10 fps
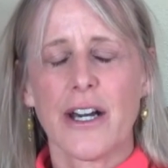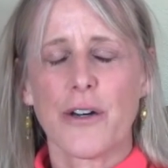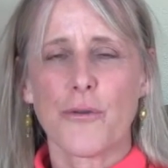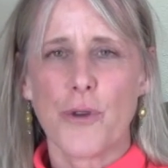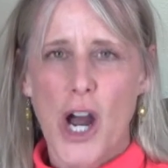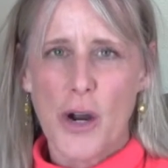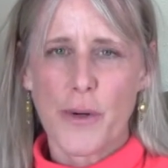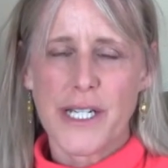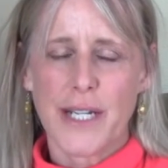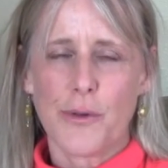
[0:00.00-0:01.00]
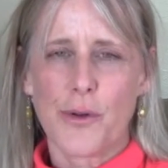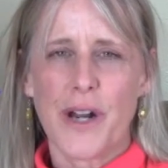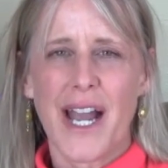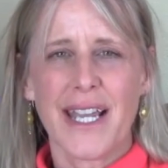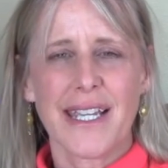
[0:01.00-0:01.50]
on a rock one day when we
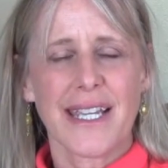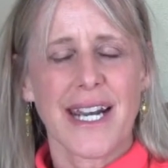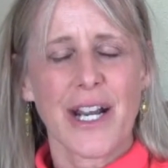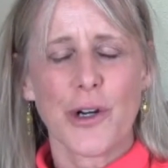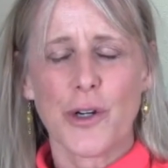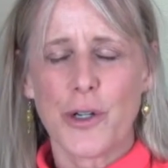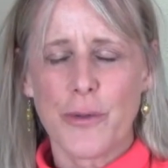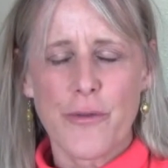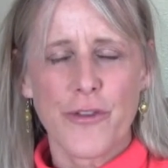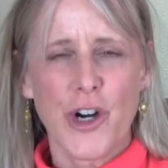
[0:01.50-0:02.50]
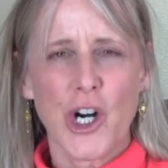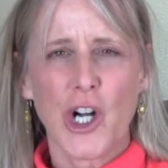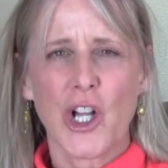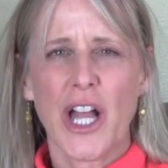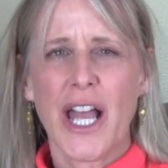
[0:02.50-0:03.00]
were hiking, and I heard him
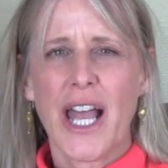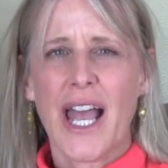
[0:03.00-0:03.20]
fall.